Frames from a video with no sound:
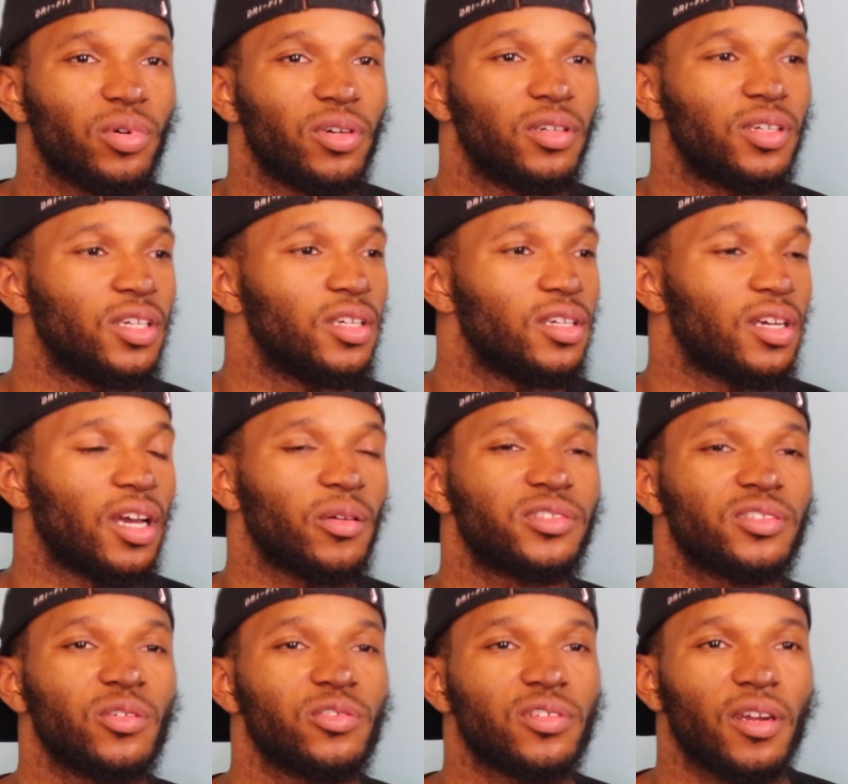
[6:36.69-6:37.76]
But I was
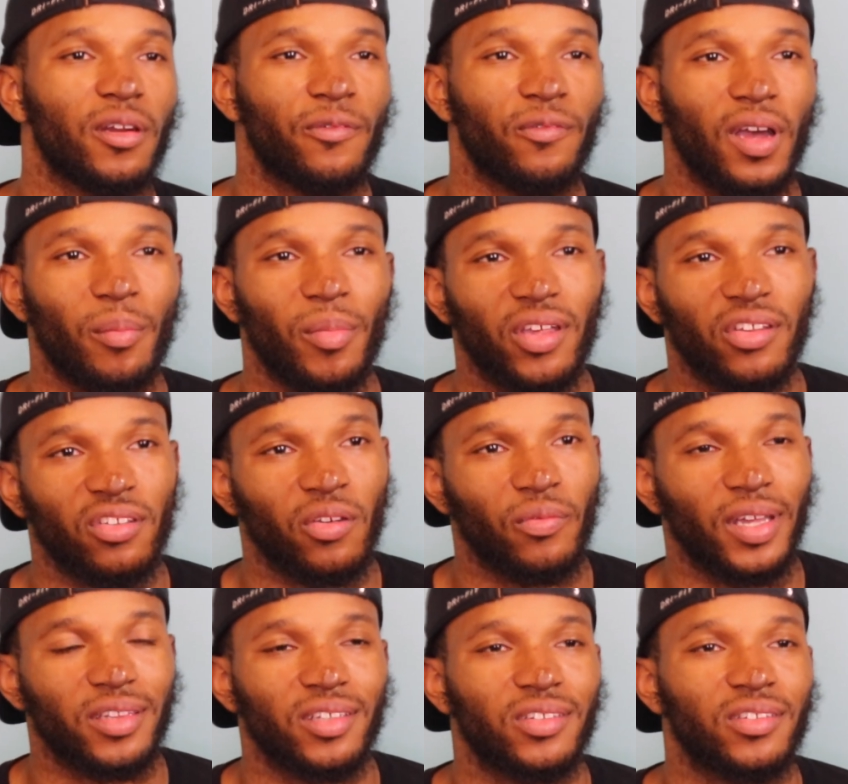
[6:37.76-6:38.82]
still trying to find
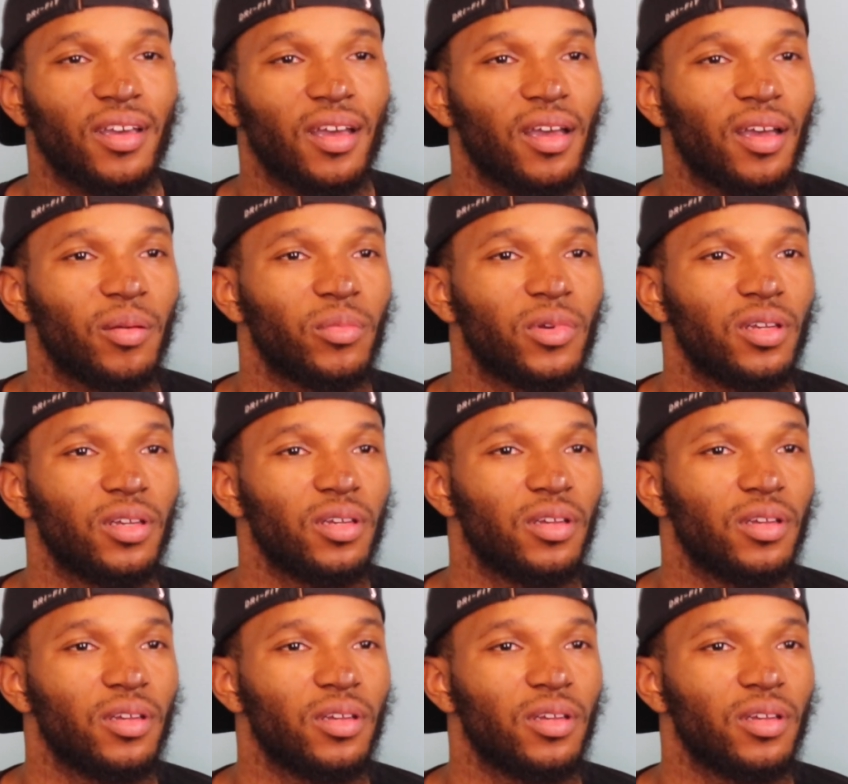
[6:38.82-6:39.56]
myself at the time.